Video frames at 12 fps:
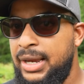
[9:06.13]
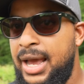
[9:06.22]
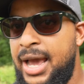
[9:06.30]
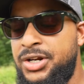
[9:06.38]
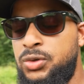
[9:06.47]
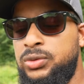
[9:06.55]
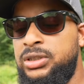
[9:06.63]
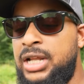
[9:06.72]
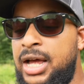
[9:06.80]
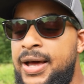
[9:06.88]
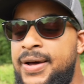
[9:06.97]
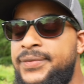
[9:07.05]
I don't
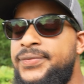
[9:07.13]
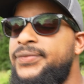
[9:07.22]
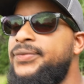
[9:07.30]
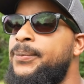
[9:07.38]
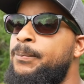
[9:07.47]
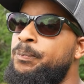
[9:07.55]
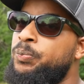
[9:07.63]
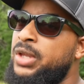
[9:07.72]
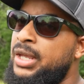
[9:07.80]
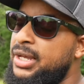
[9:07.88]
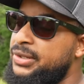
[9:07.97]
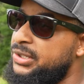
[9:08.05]
love,
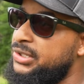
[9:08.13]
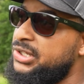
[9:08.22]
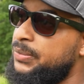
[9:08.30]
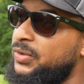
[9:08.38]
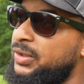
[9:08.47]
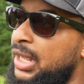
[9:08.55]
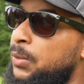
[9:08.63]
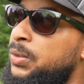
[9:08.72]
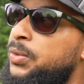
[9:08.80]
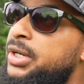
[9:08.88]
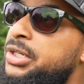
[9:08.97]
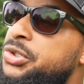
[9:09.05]
and this is something that we
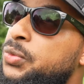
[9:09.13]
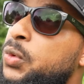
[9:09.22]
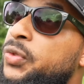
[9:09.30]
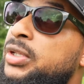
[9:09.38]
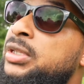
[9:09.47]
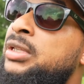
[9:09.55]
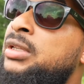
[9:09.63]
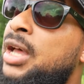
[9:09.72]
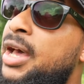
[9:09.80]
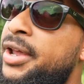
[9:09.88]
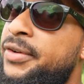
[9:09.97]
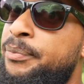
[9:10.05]
run into with a
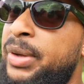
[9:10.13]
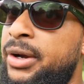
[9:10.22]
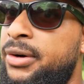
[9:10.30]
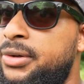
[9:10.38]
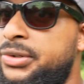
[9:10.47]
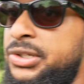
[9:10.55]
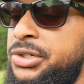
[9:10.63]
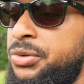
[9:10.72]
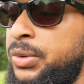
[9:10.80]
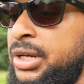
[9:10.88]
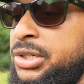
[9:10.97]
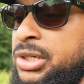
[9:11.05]
lot of barrel
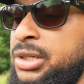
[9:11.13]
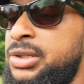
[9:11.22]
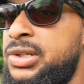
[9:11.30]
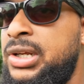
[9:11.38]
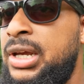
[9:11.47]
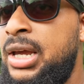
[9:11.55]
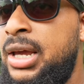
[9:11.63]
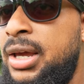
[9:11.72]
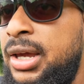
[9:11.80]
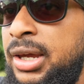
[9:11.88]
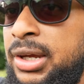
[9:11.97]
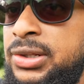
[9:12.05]
situations,
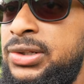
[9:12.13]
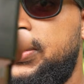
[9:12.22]
is